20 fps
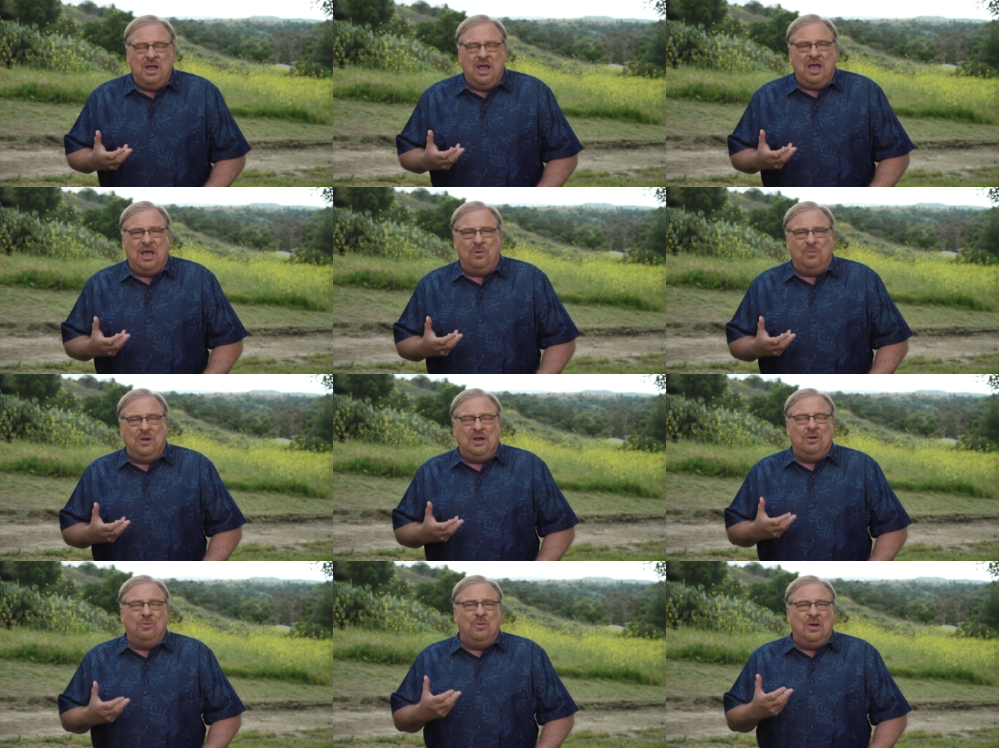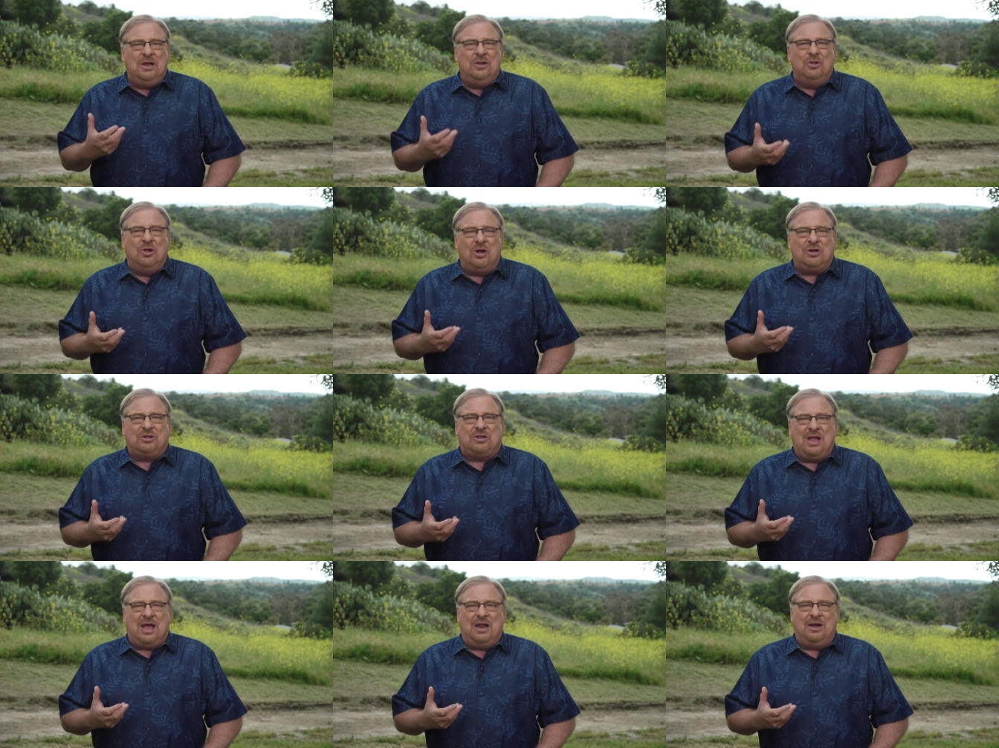And we
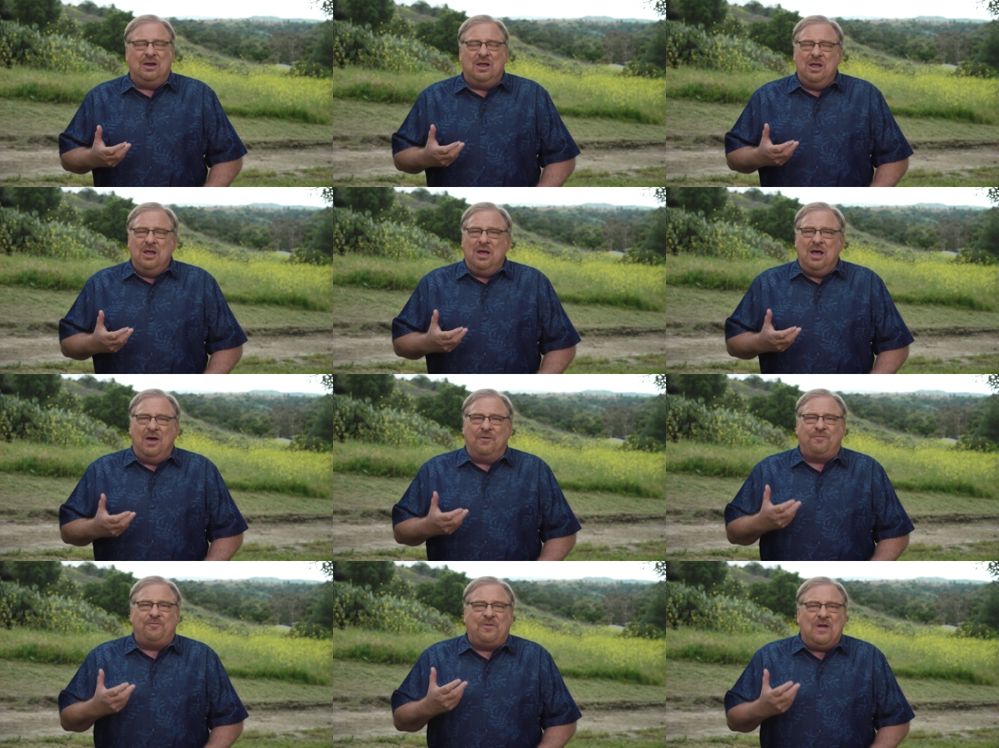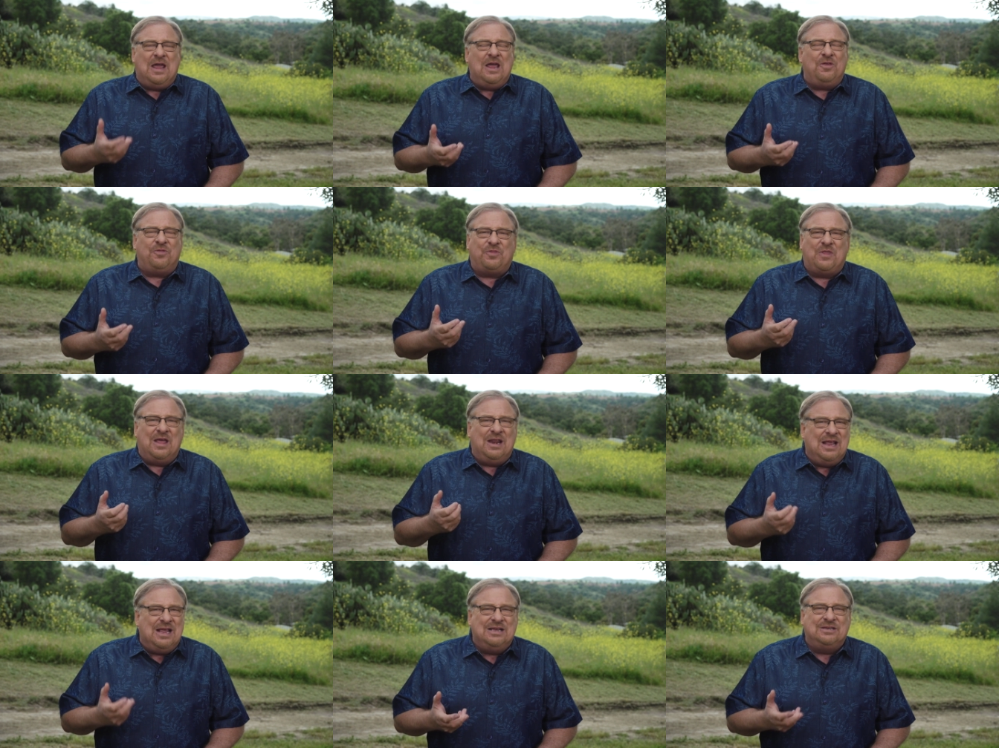looked at a faith
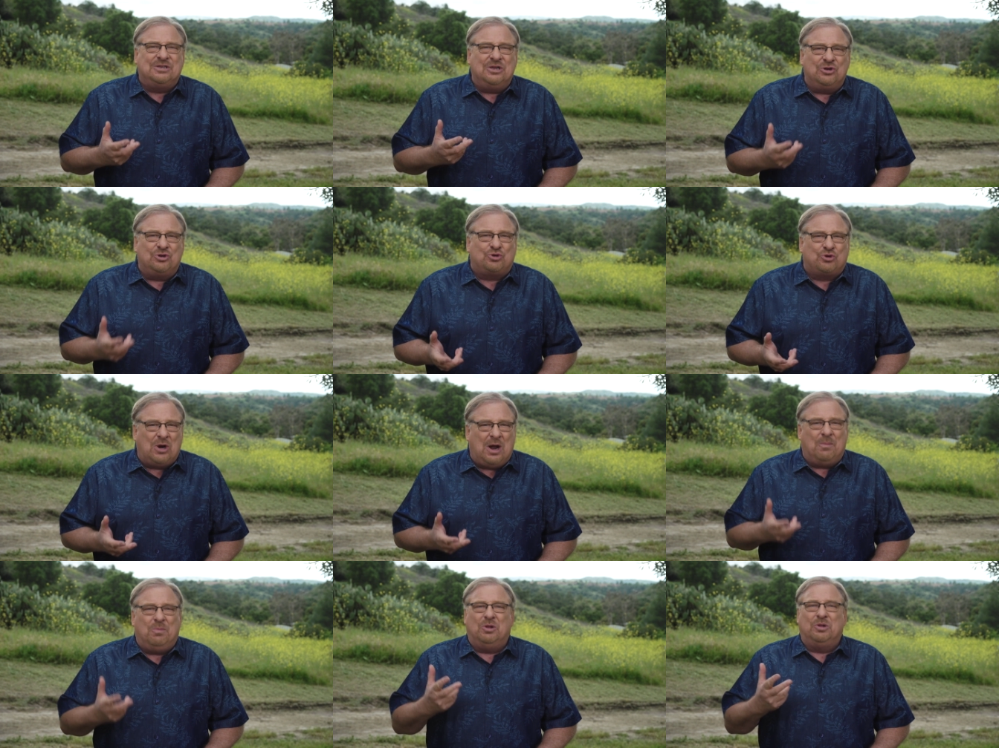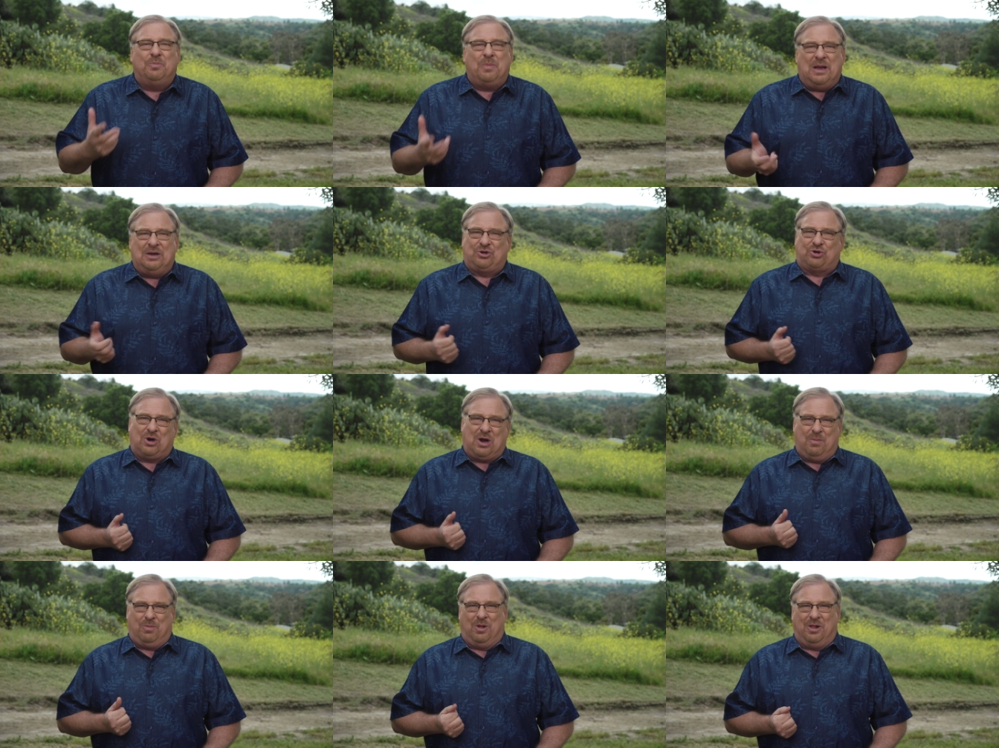that isn't troubled by
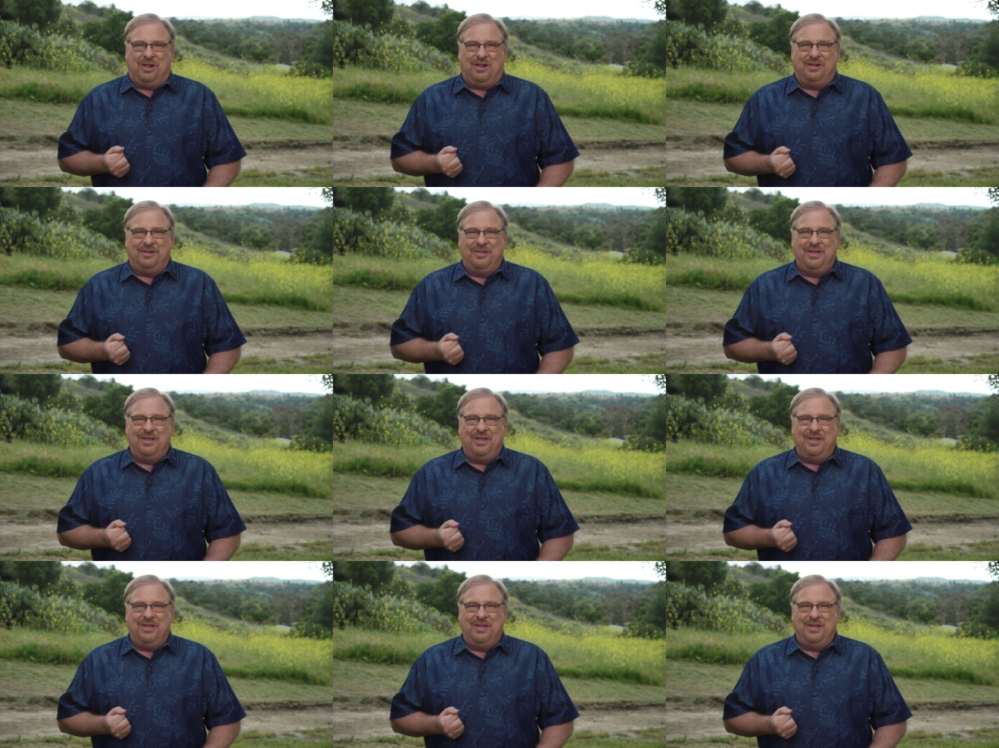trouble.